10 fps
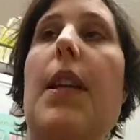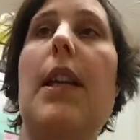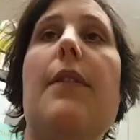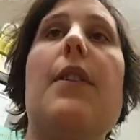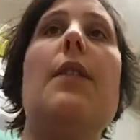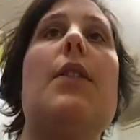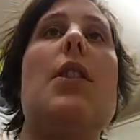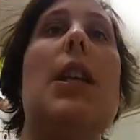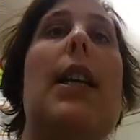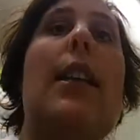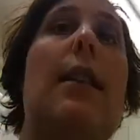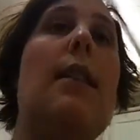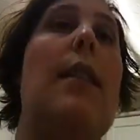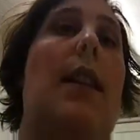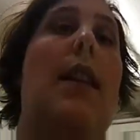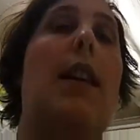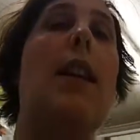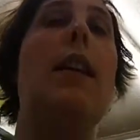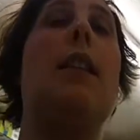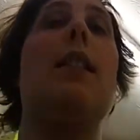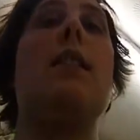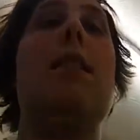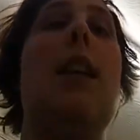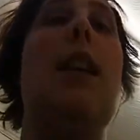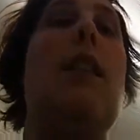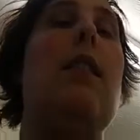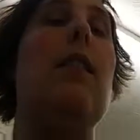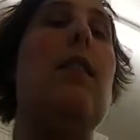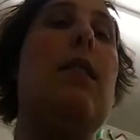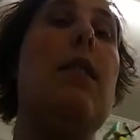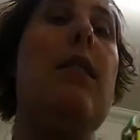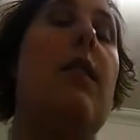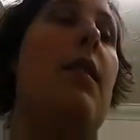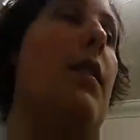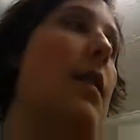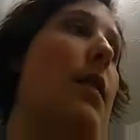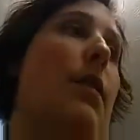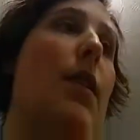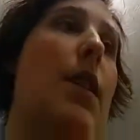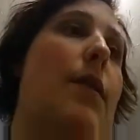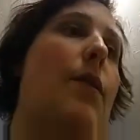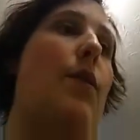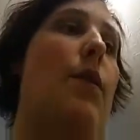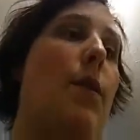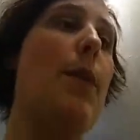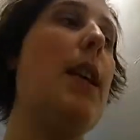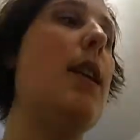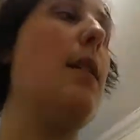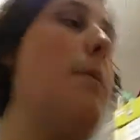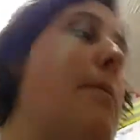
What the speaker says: the leftover chilli in the container, ready for the week.